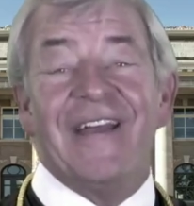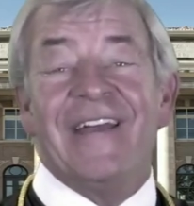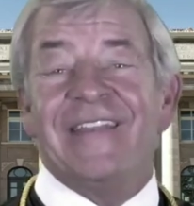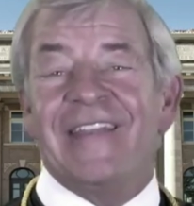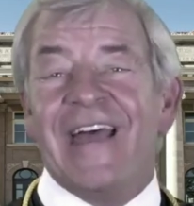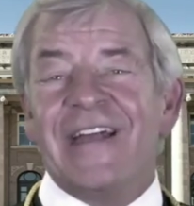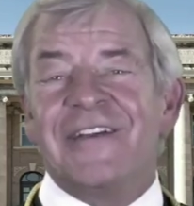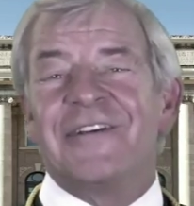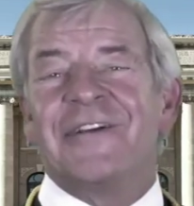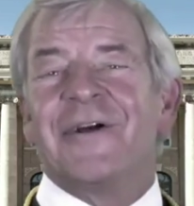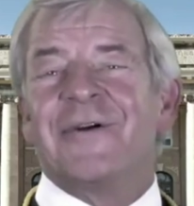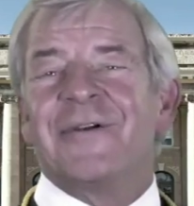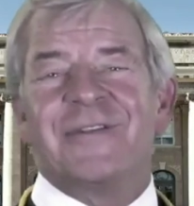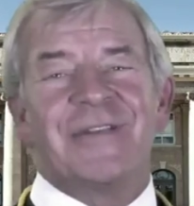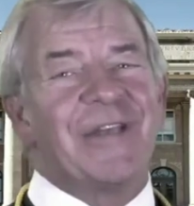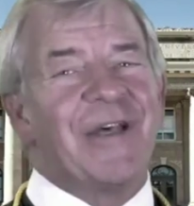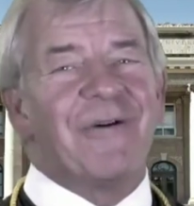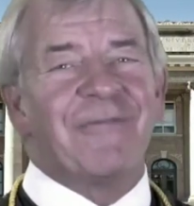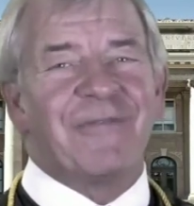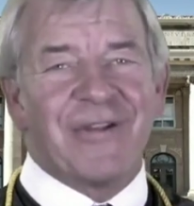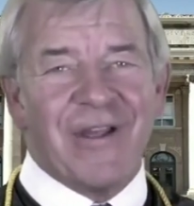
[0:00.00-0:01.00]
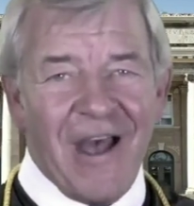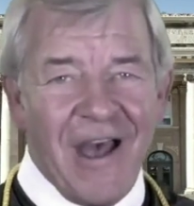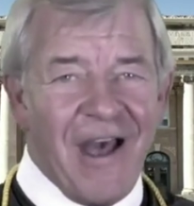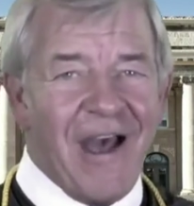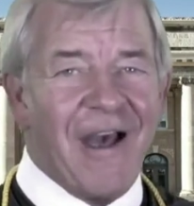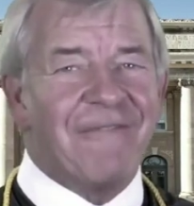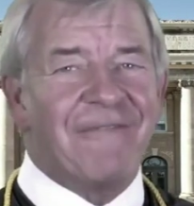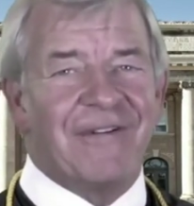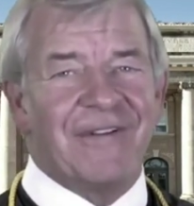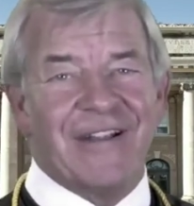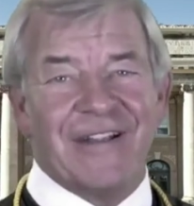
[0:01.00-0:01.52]
That shows
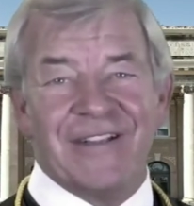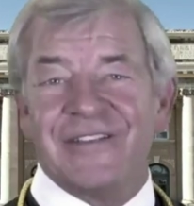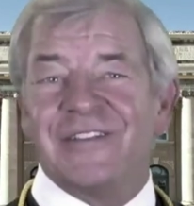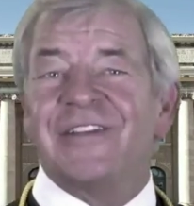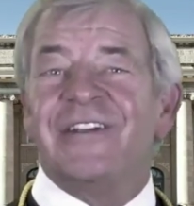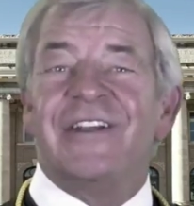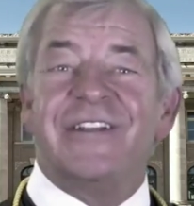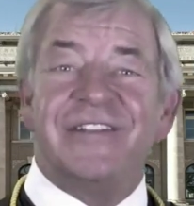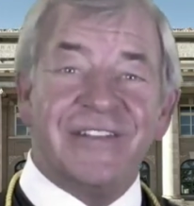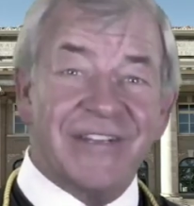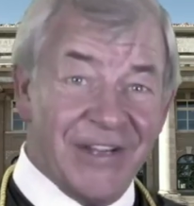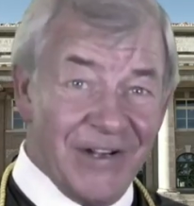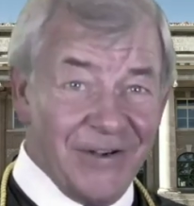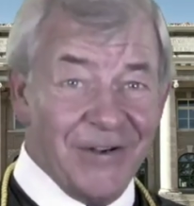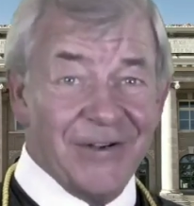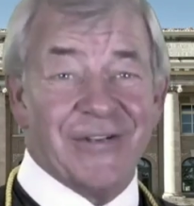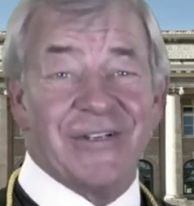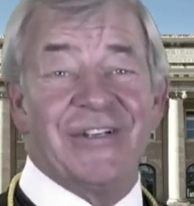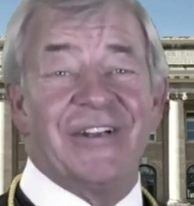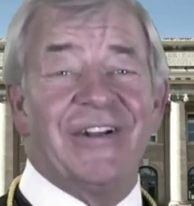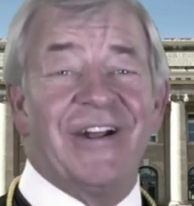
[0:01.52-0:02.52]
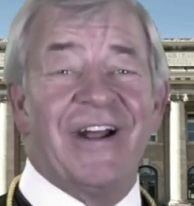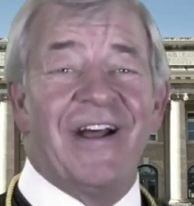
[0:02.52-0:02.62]
self-confidence and endears you to